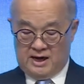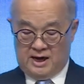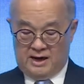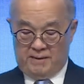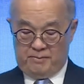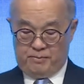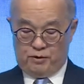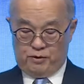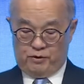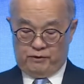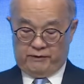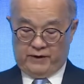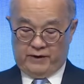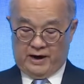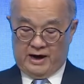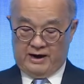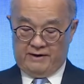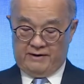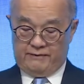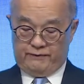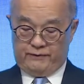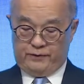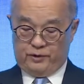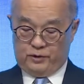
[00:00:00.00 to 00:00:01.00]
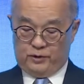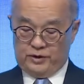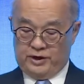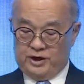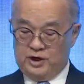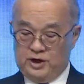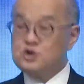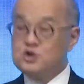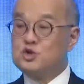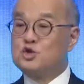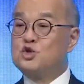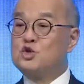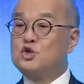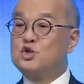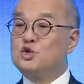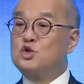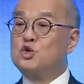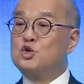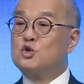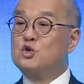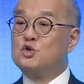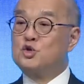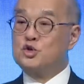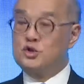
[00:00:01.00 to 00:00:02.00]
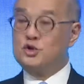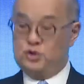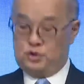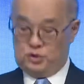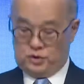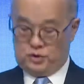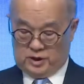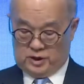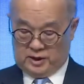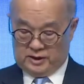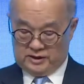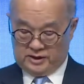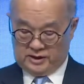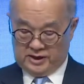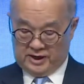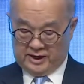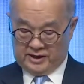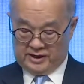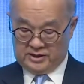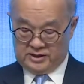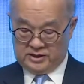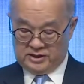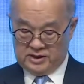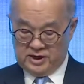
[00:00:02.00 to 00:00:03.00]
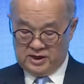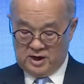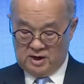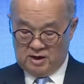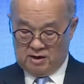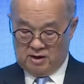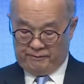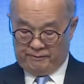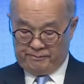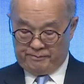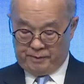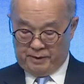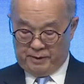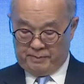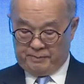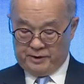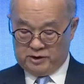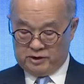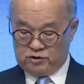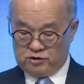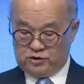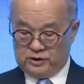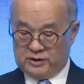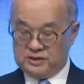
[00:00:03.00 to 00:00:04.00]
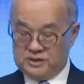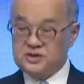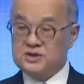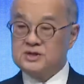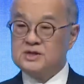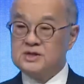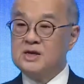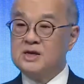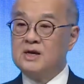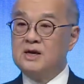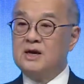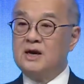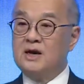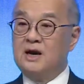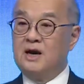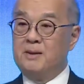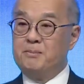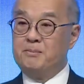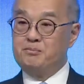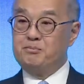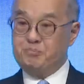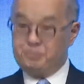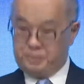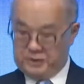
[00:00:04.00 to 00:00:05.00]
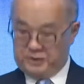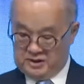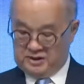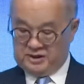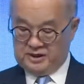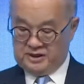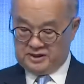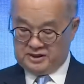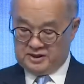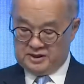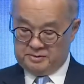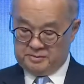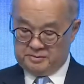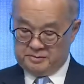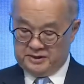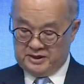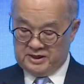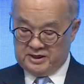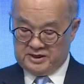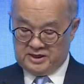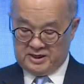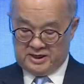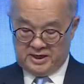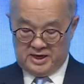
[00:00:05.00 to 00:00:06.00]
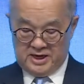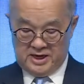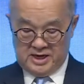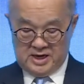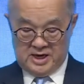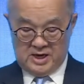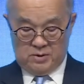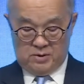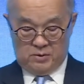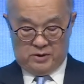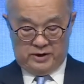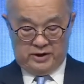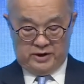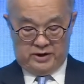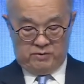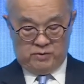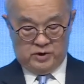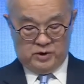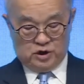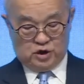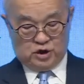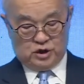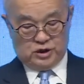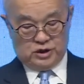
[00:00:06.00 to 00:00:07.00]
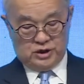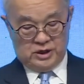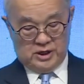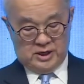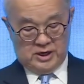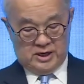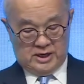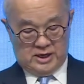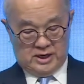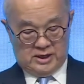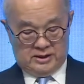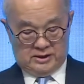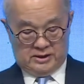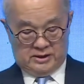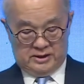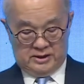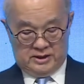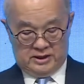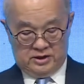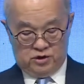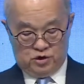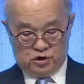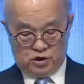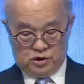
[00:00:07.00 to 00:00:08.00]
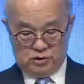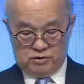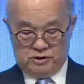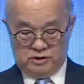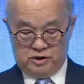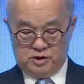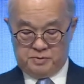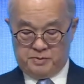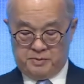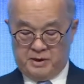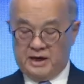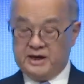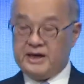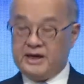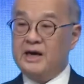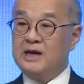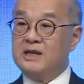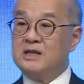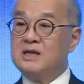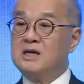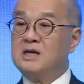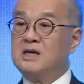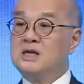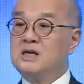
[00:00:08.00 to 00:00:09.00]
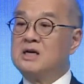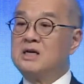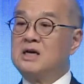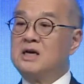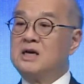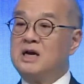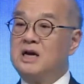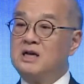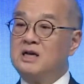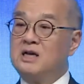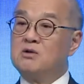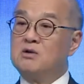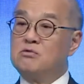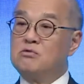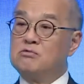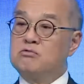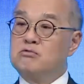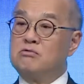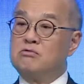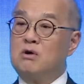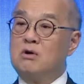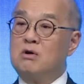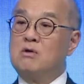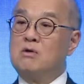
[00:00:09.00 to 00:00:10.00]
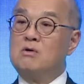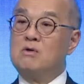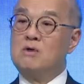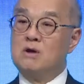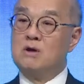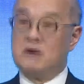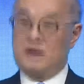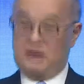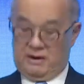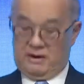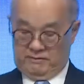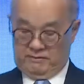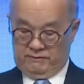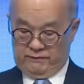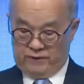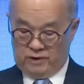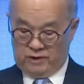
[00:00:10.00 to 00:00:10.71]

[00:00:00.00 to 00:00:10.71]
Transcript: and provide for the institutional context of public trust and predictability within which the insurance market can grow and